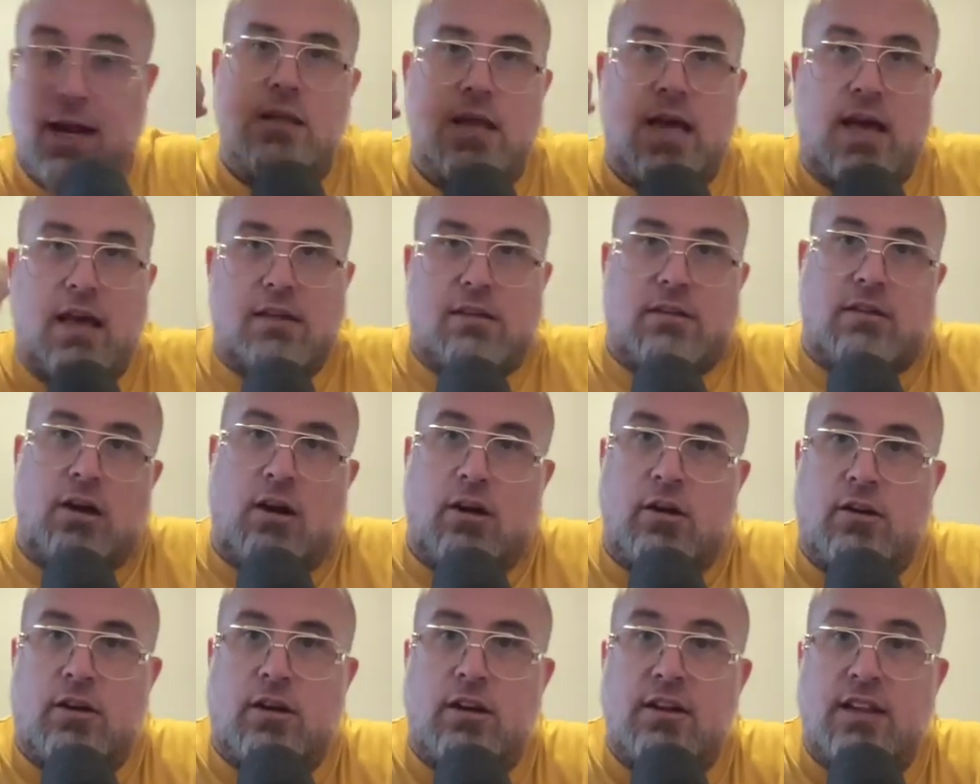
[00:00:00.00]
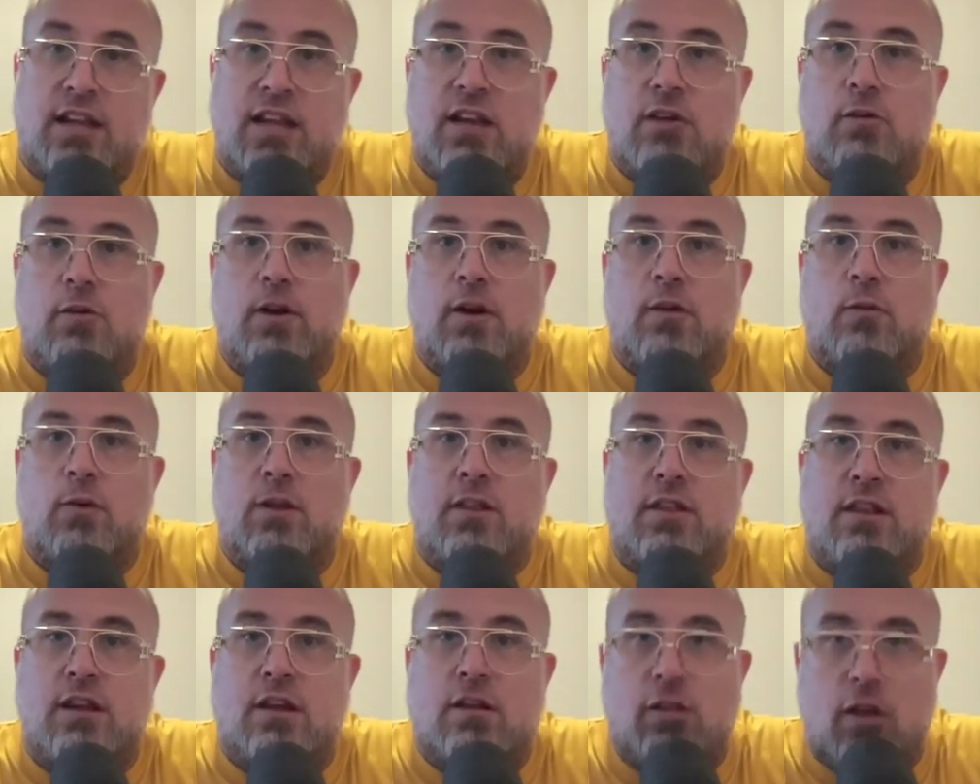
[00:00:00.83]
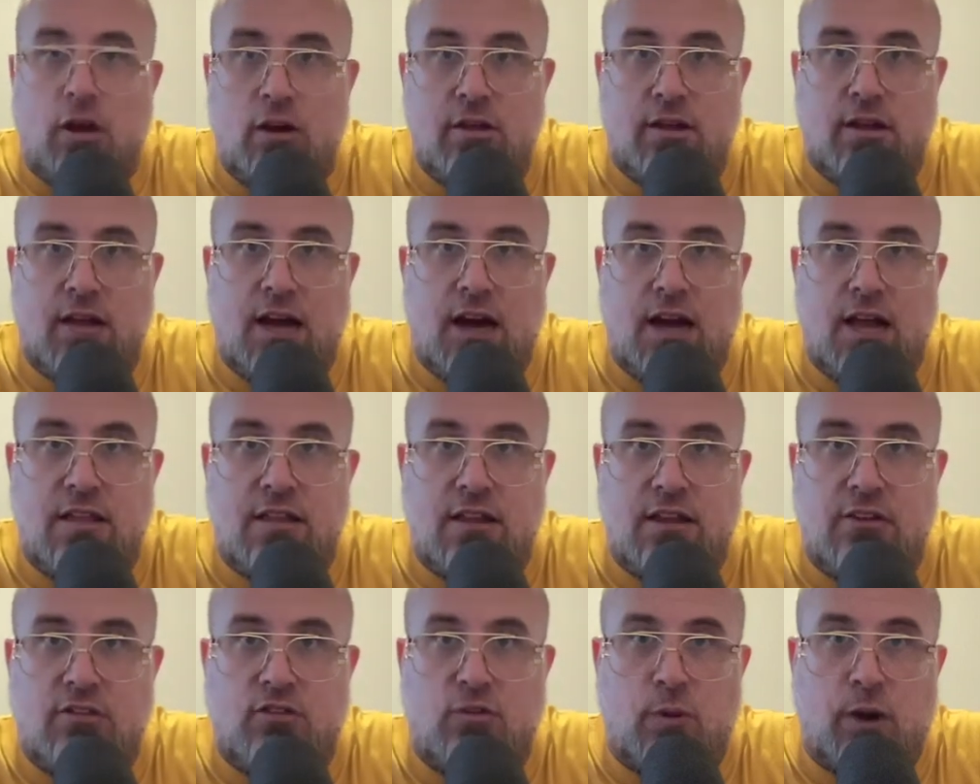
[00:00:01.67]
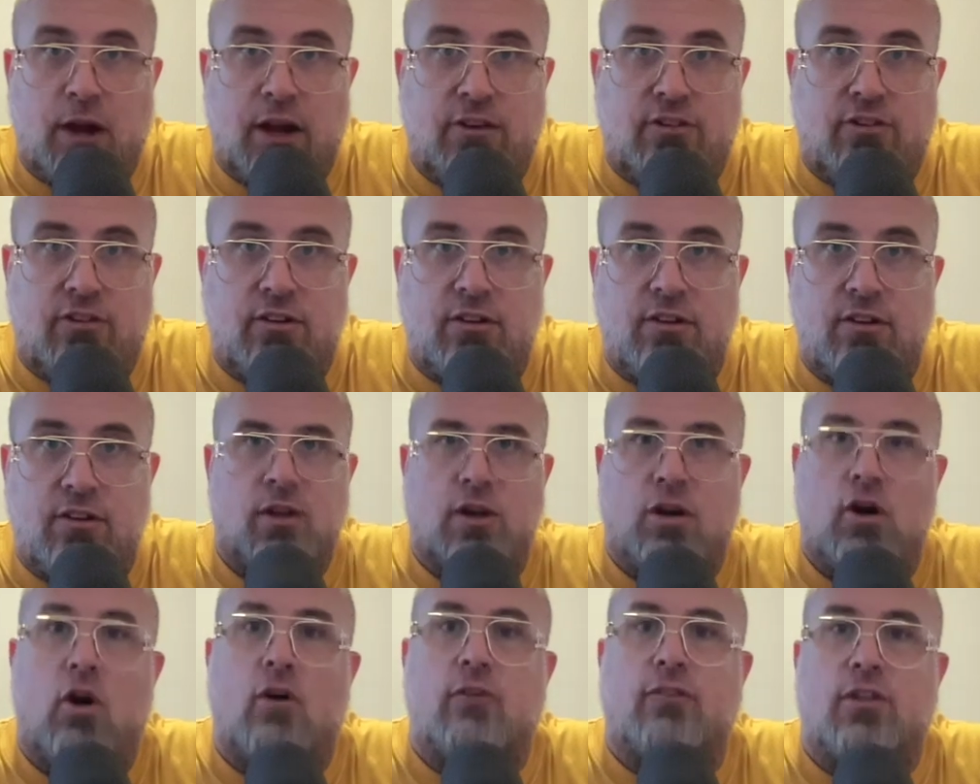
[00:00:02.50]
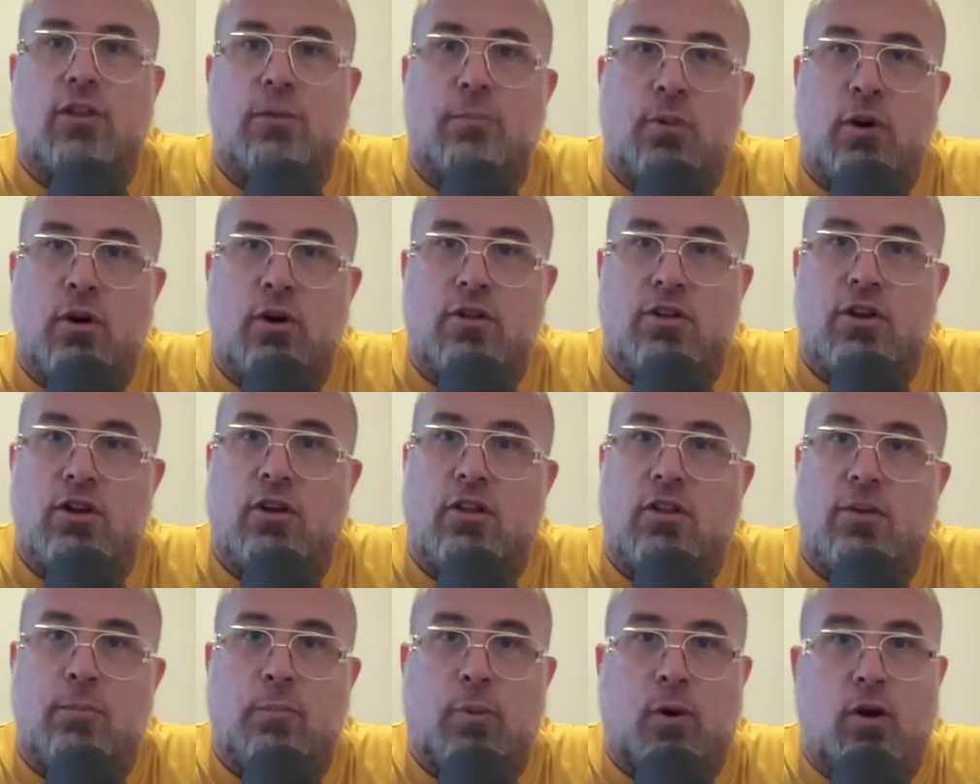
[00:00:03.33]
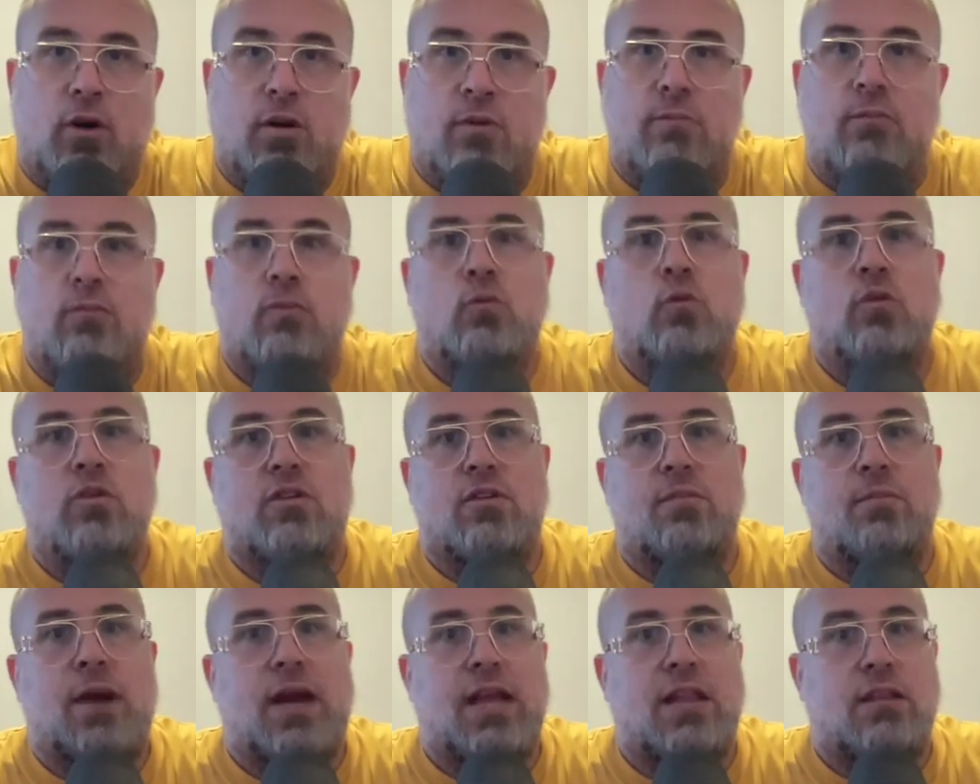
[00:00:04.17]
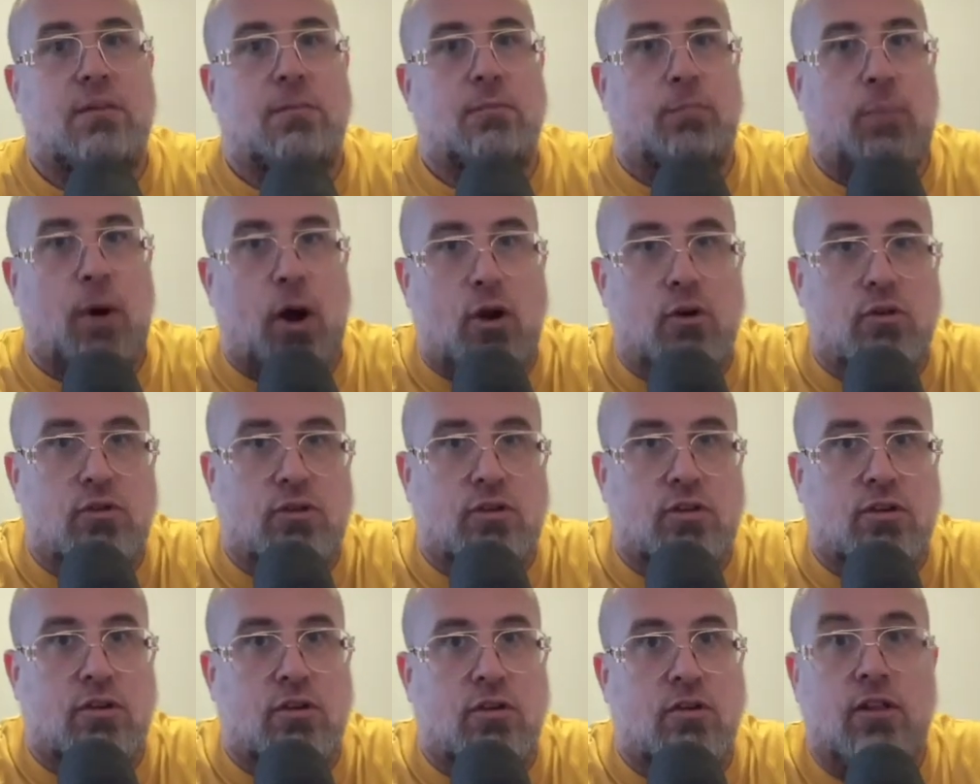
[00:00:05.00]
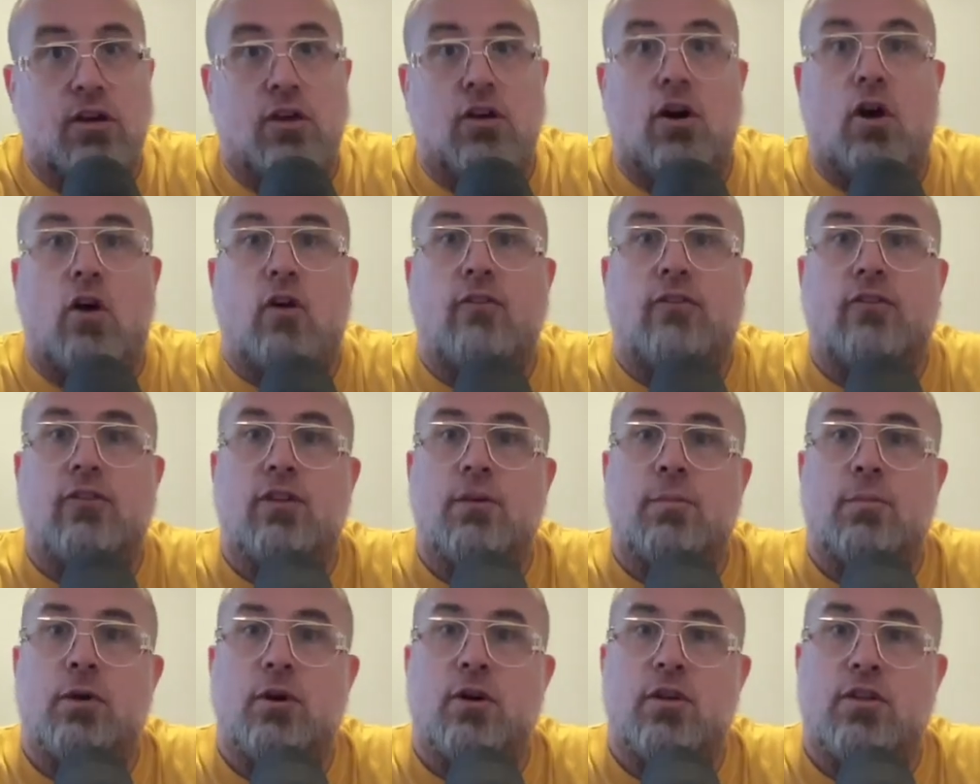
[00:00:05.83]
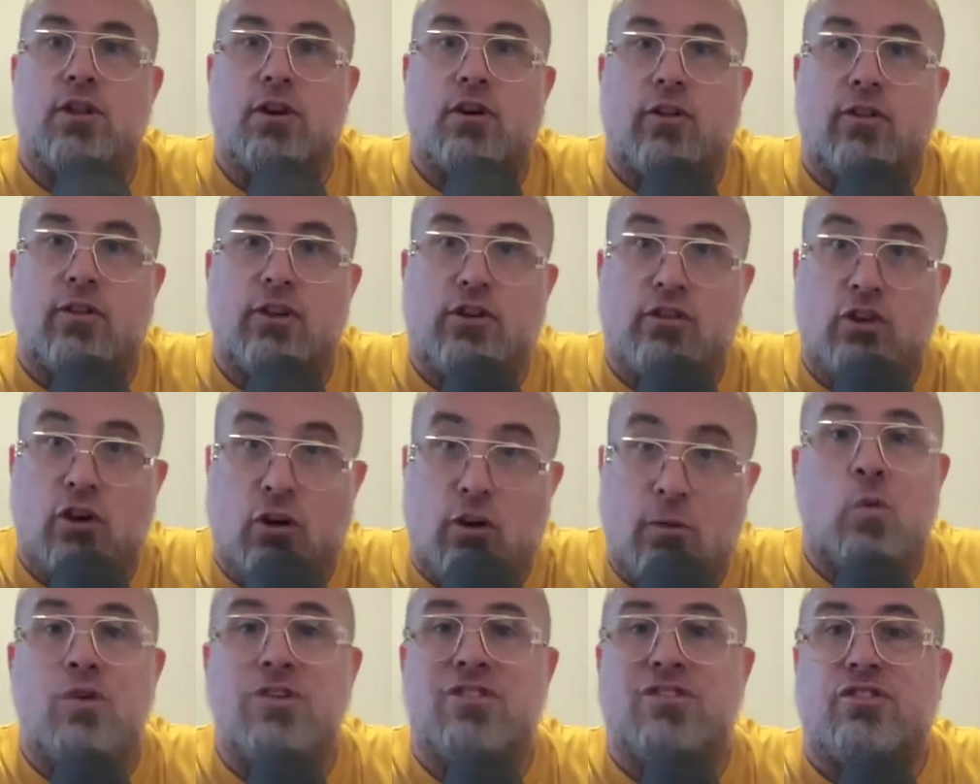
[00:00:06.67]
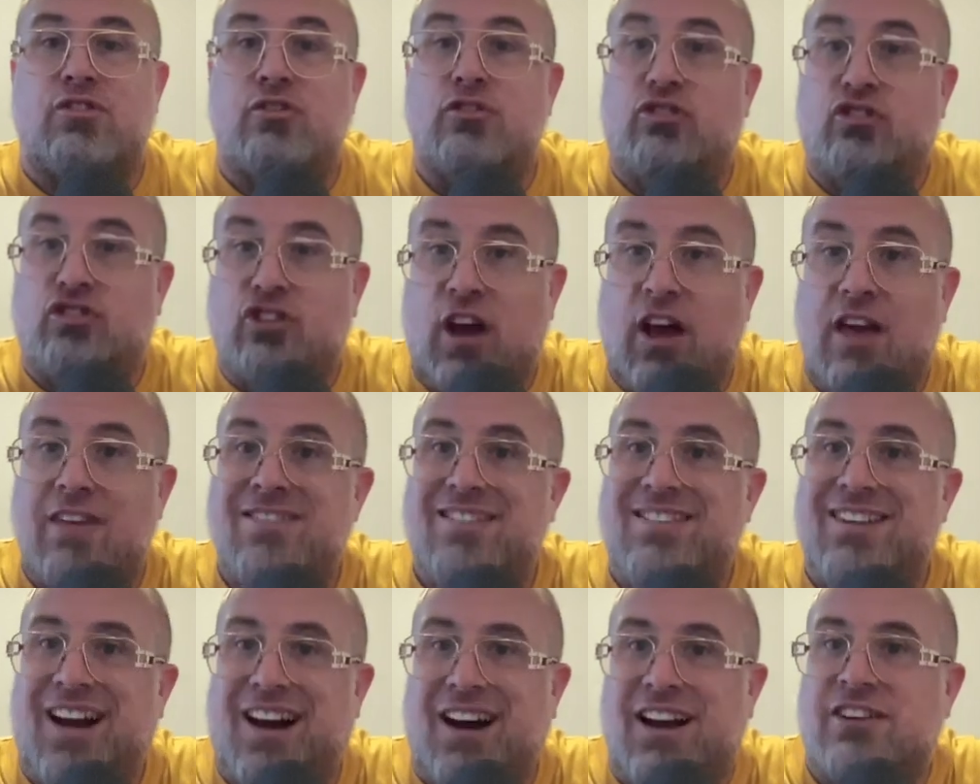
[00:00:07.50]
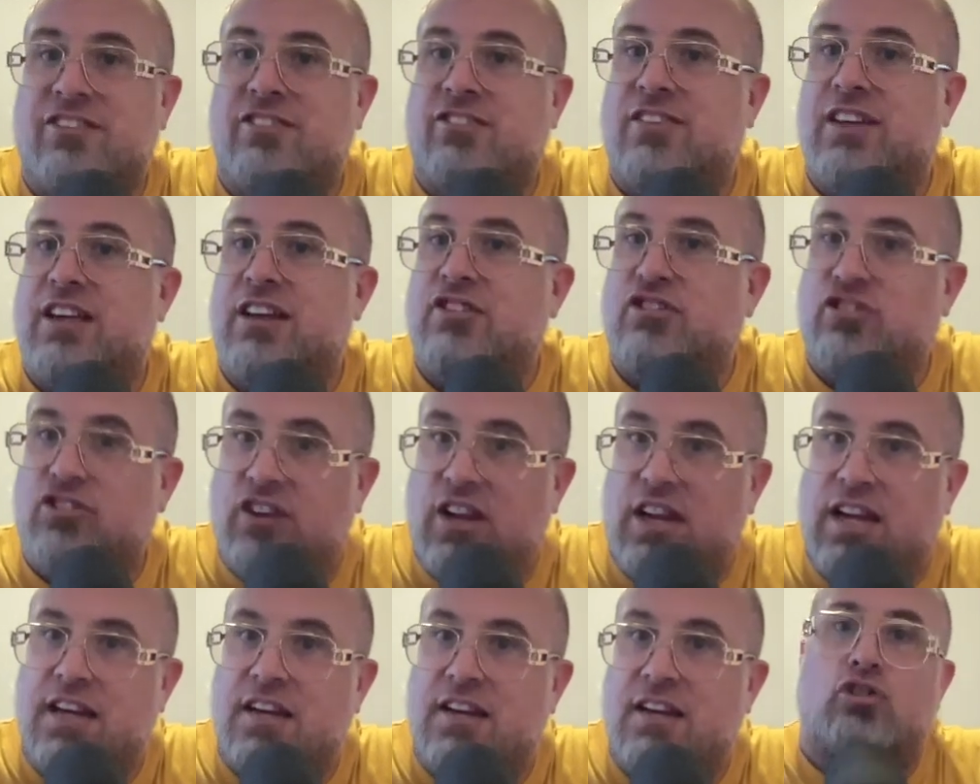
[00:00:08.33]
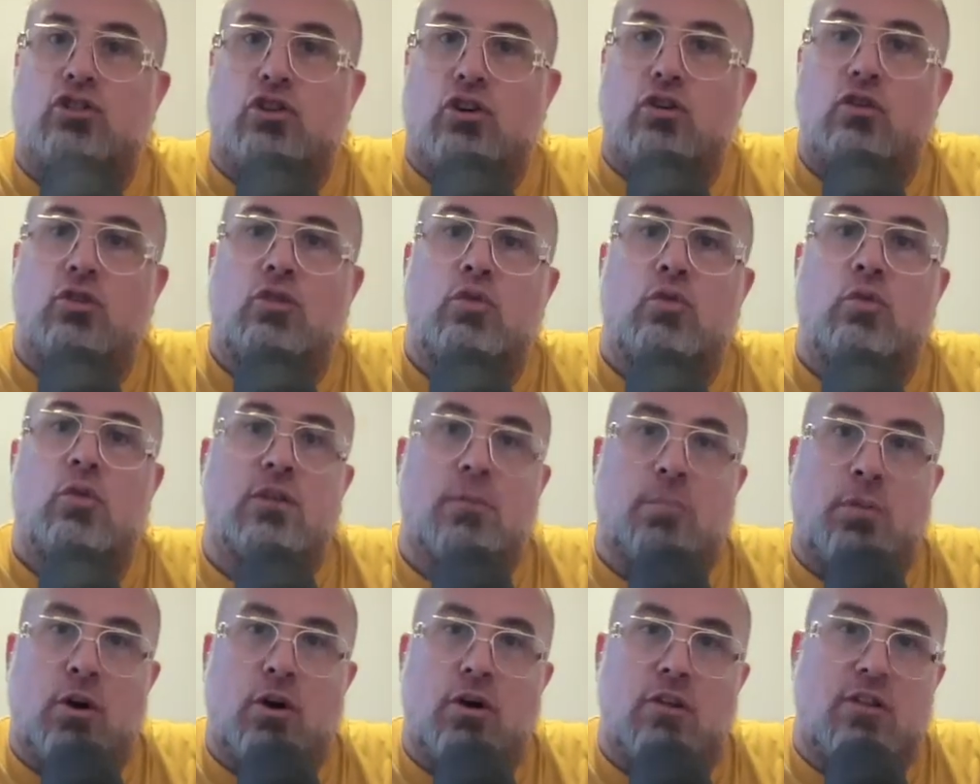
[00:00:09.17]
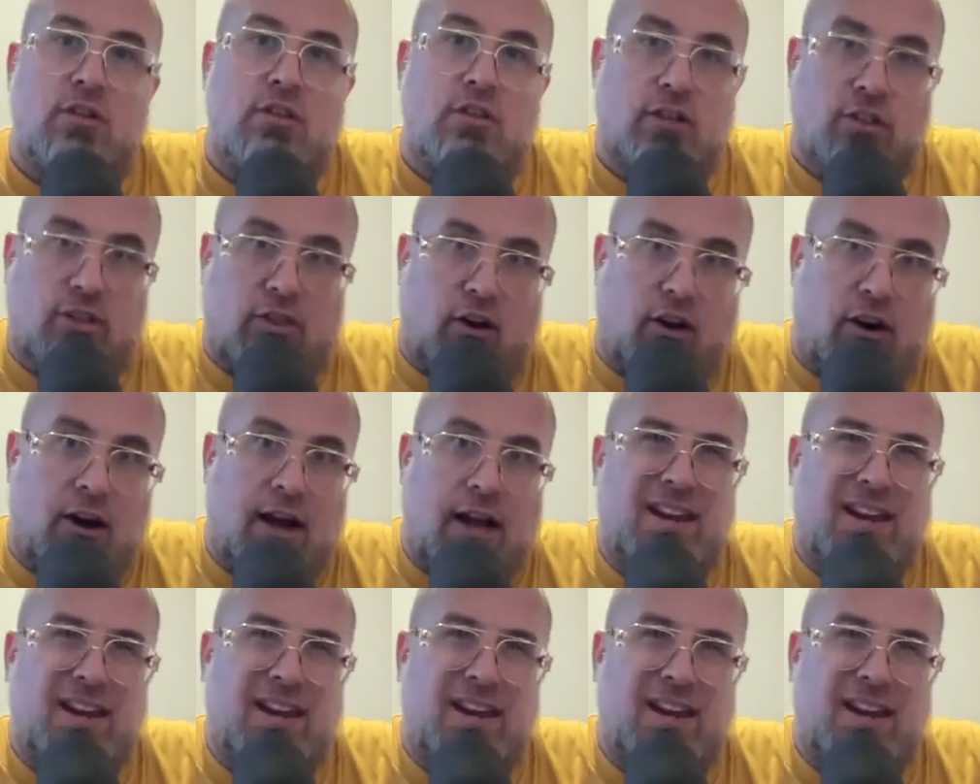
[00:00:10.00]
yeah, so continuing with the closed guard situation, the goal for the person on the bottom was to make them post. The goal for the person on the top was to just touch their shin to the person's thigh.